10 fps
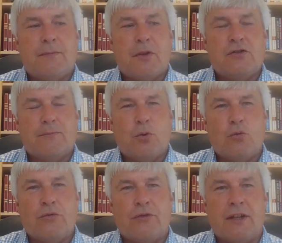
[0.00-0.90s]
most
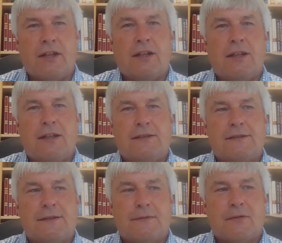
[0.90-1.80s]
important thing
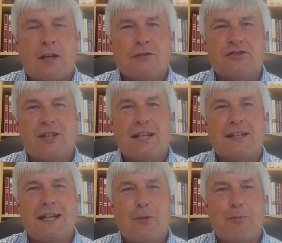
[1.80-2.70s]
is
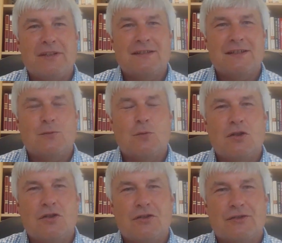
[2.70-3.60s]
understanding how business
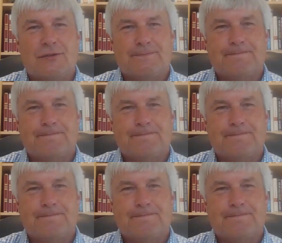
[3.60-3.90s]
works.